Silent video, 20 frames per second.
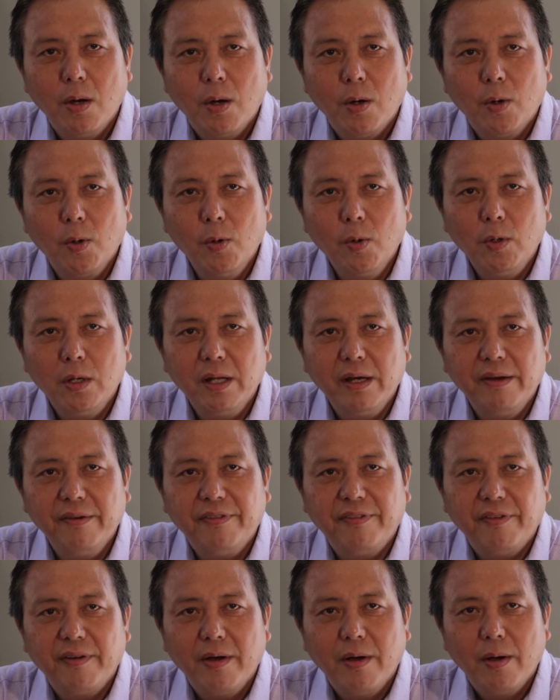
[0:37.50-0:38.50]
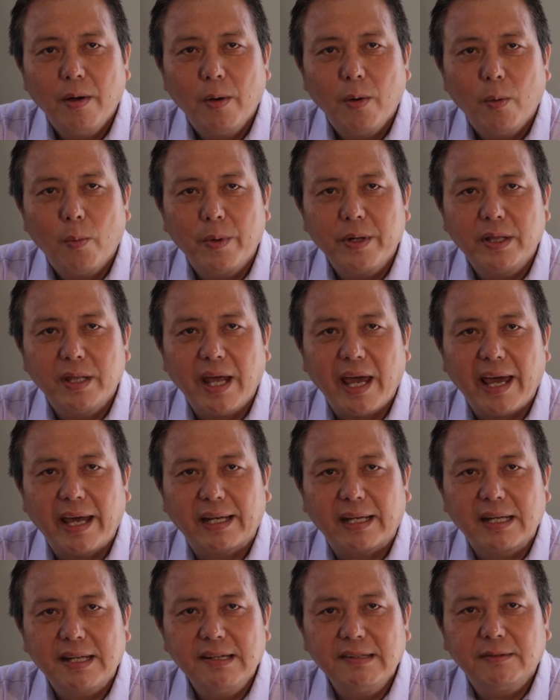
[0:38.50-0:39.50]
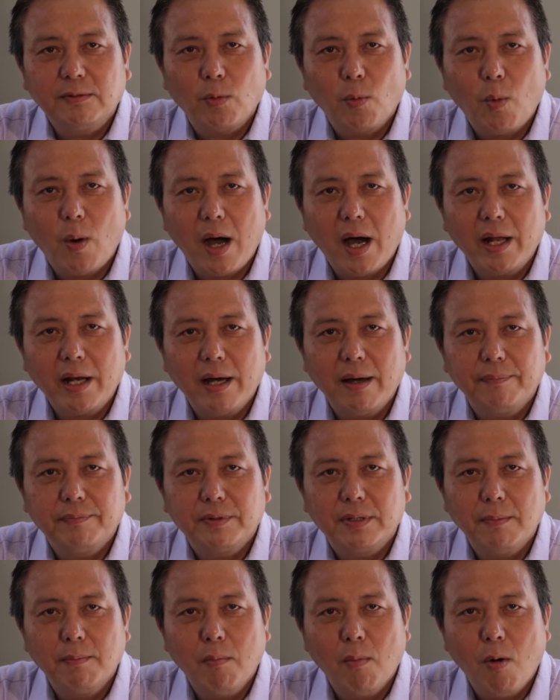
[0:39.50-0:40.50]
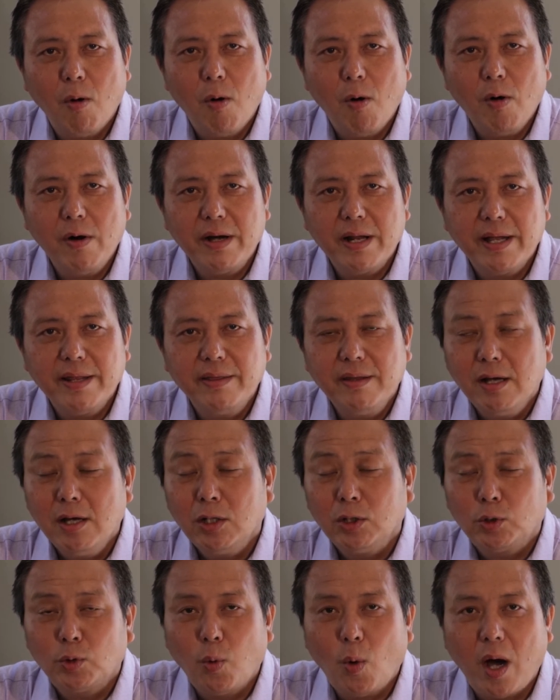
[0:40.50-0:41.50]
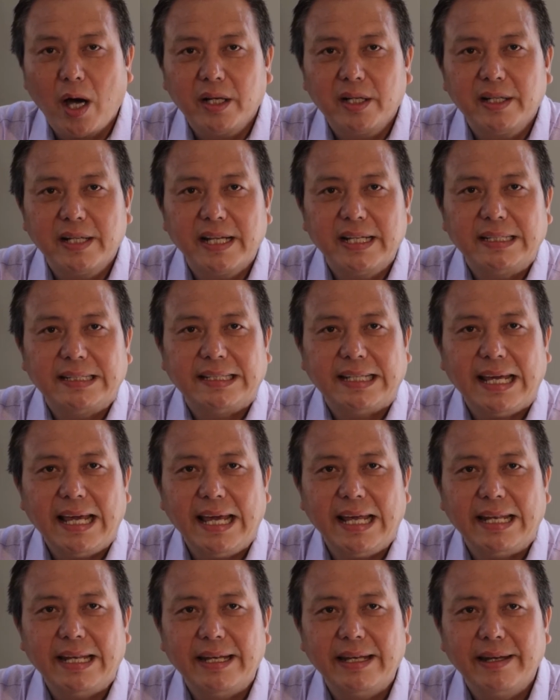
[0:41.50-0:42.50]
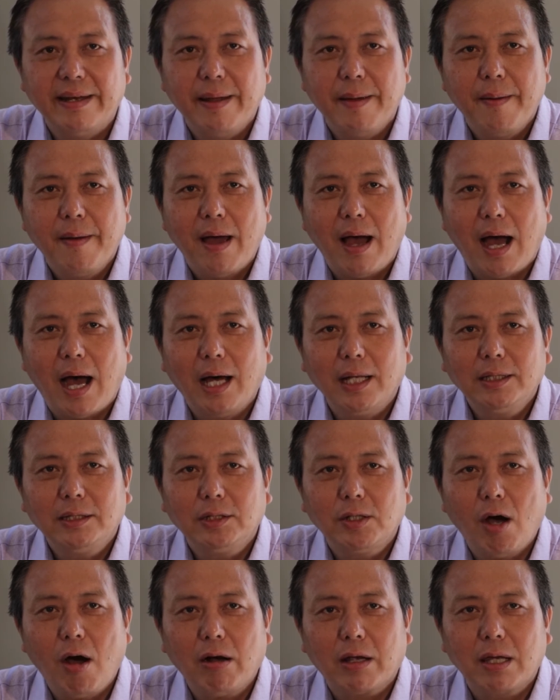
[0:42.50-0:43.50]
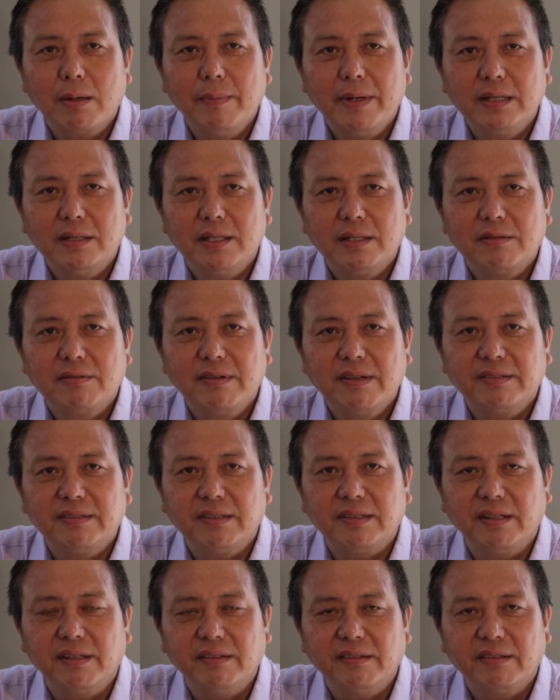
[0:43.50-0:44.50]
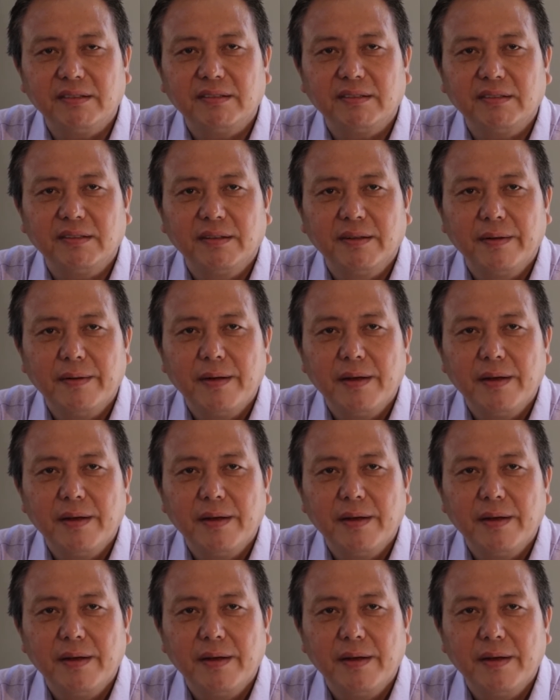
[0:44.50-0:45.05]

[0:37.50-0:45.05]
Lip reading: who live with at least one of the more than 210 undocumented residents.